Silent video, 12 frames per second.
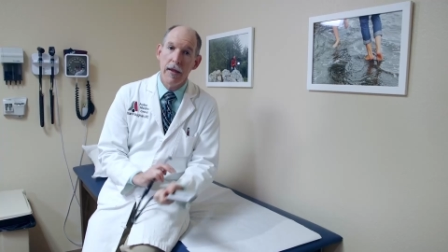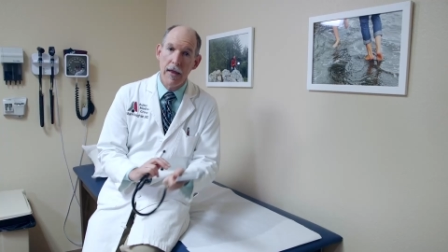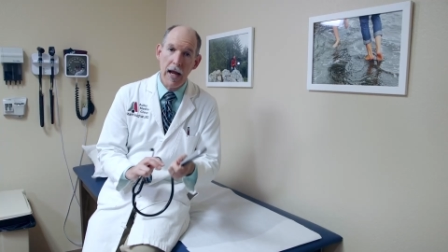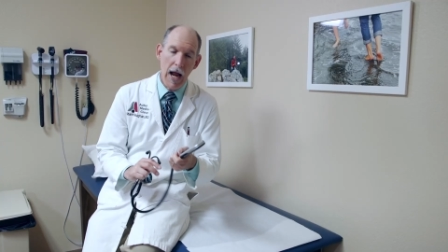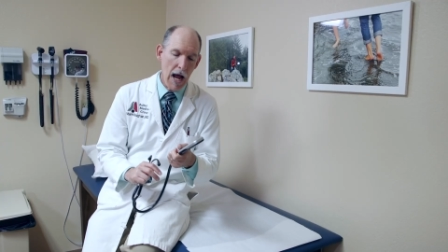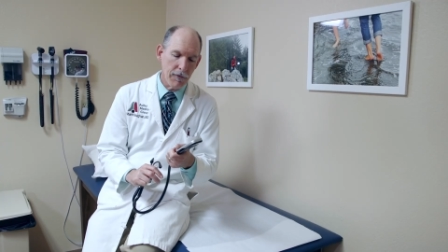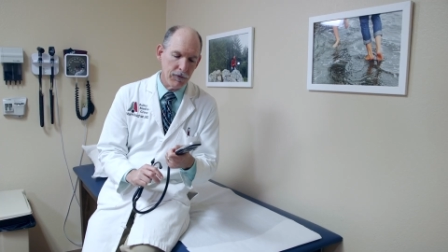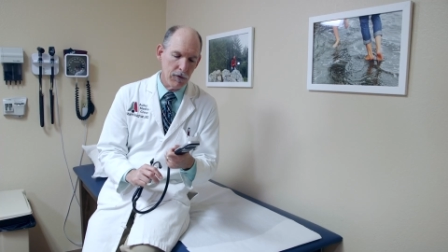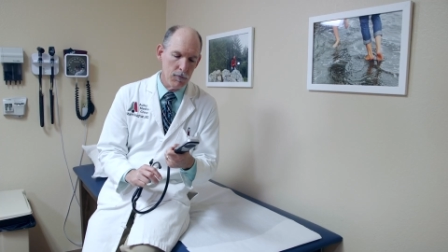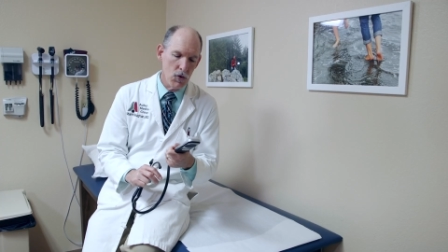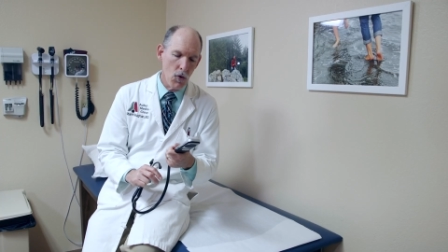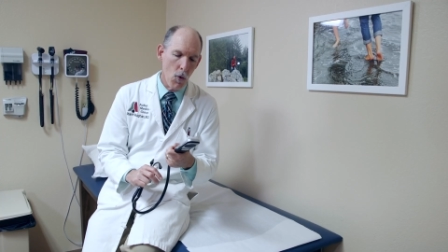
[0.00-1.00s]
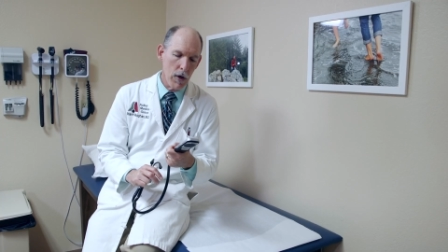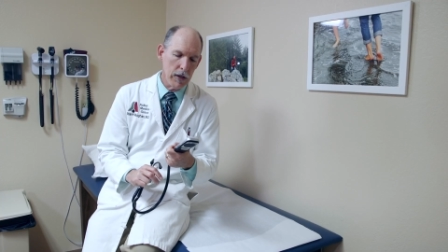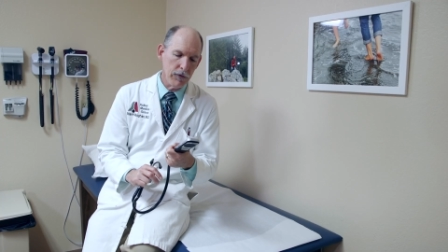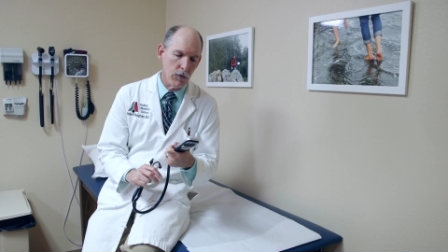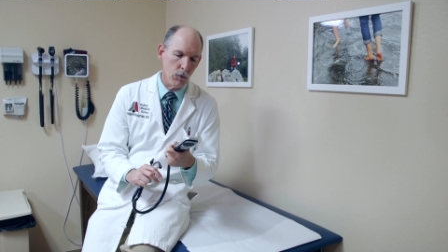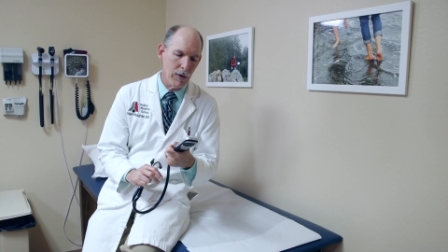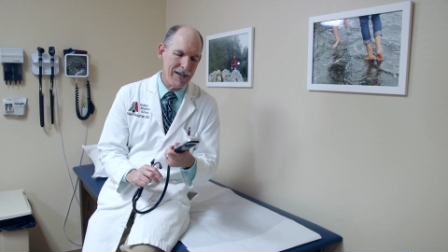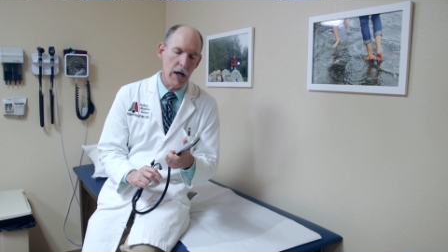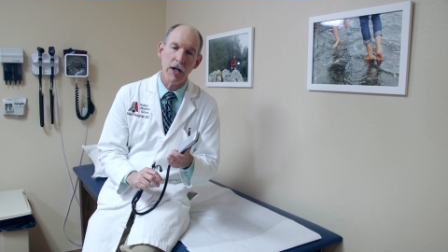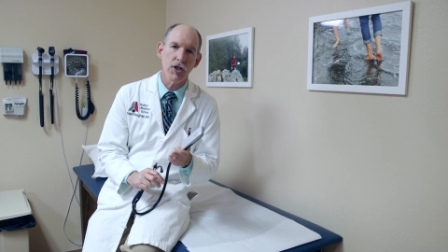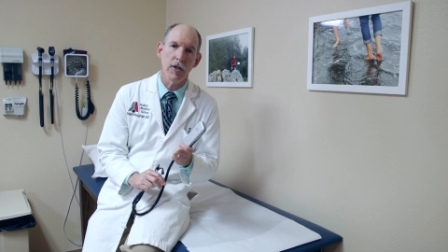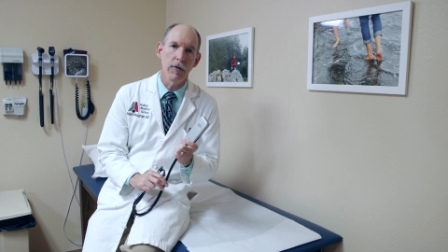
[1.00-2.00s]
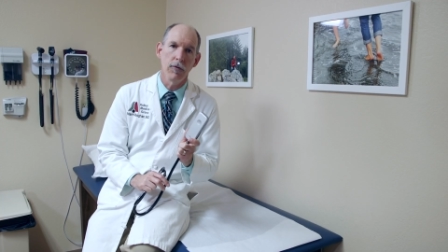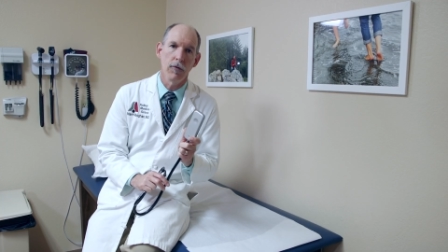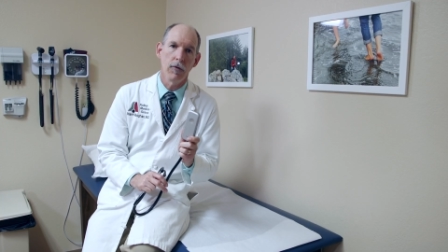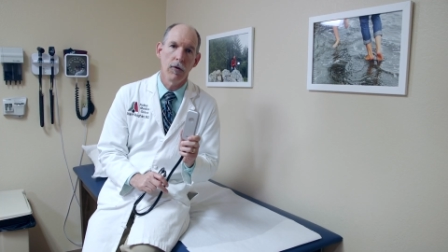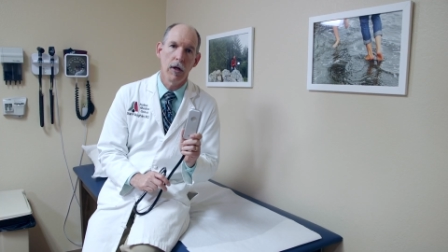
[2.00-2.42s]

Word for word: They have some noise reduction